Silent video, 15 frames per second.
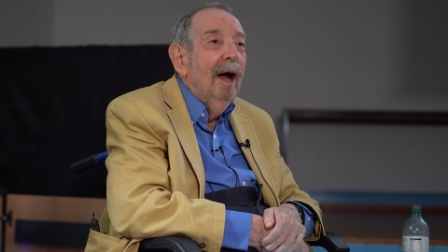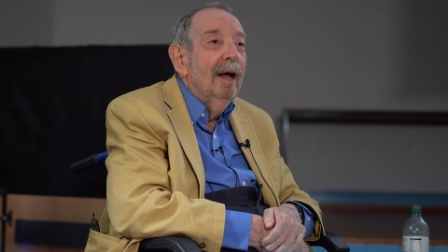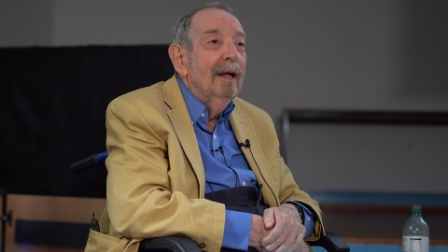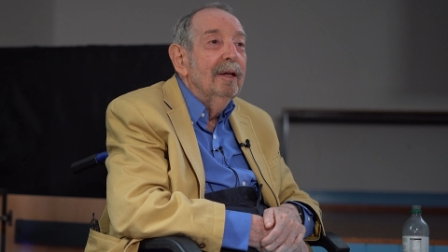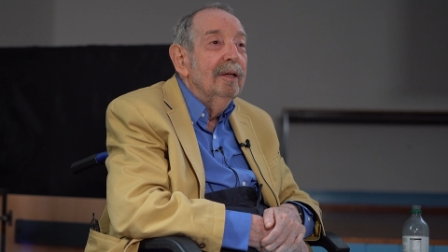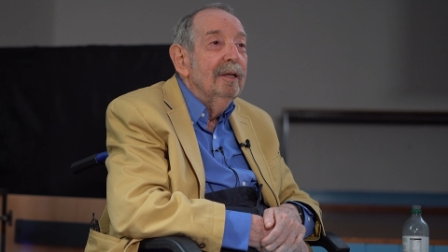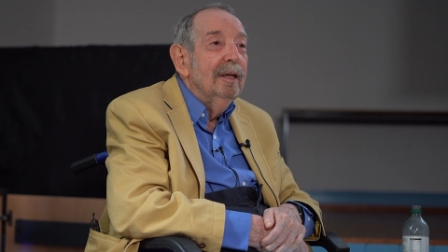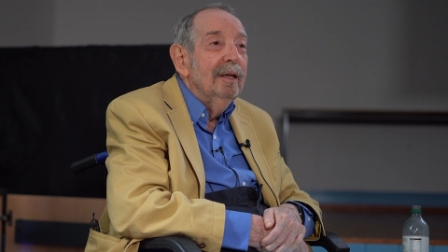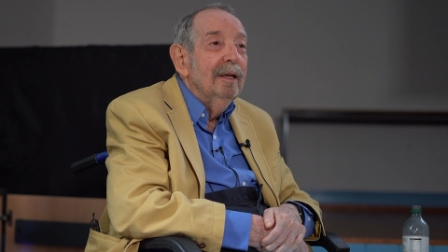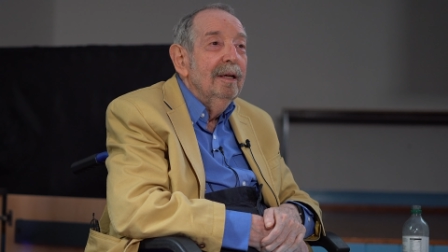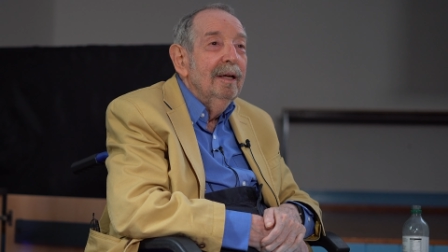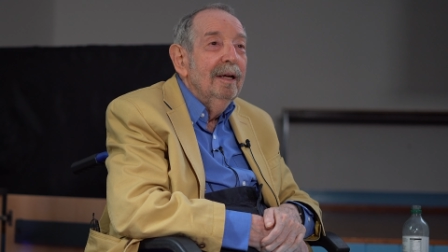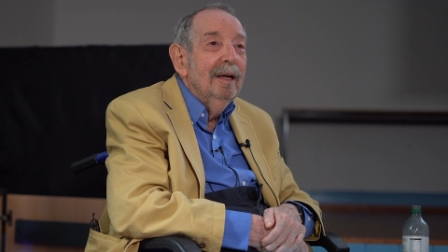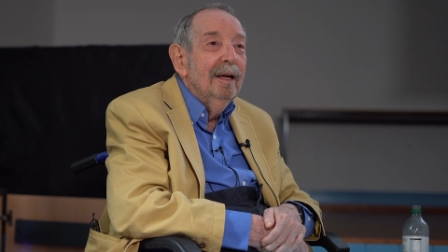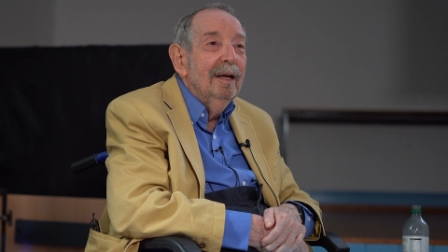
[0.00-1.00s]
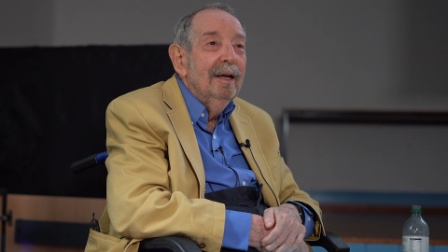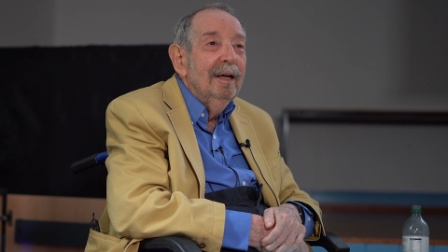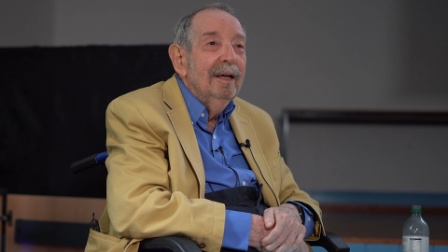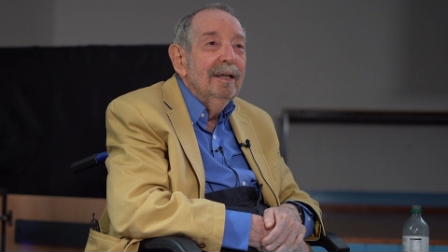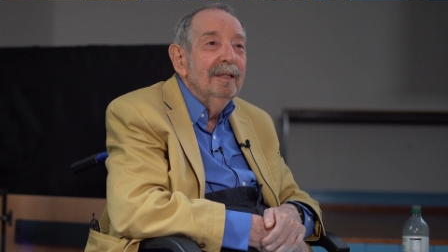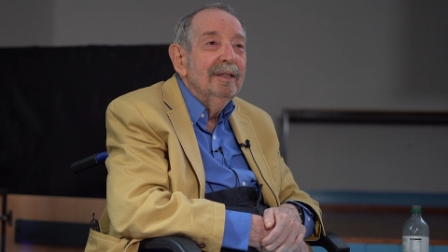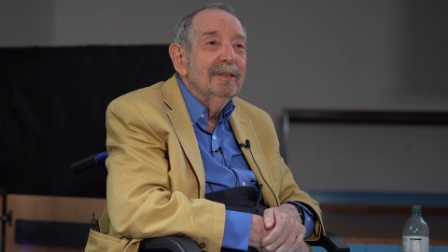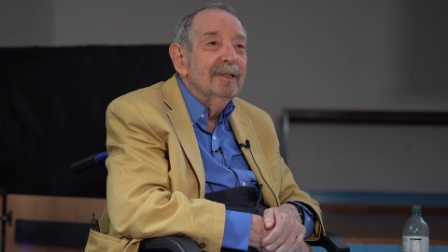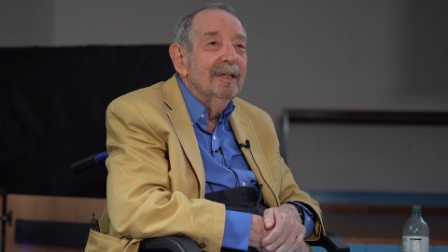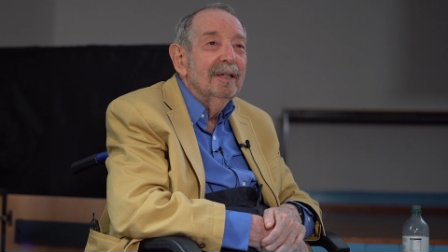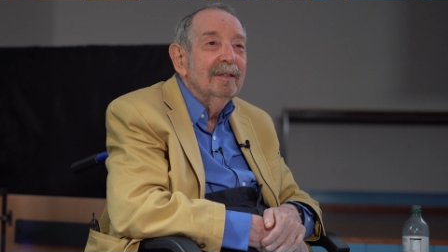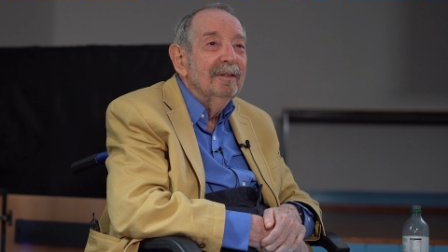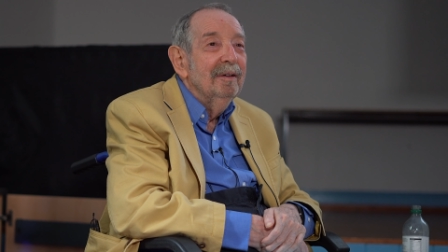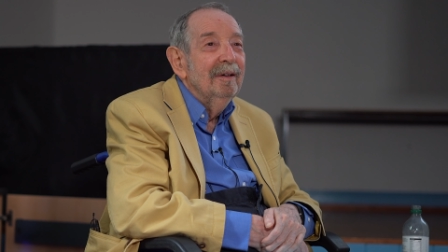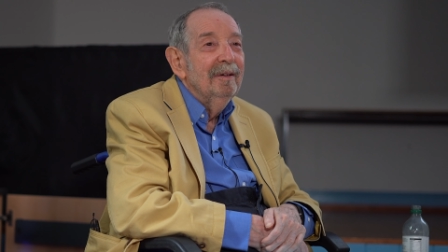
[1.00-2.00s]
And he
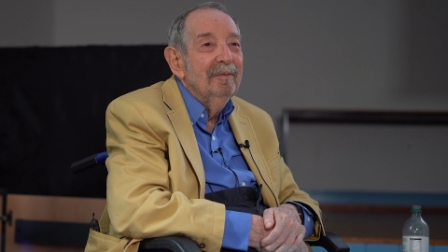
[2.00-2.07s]
said,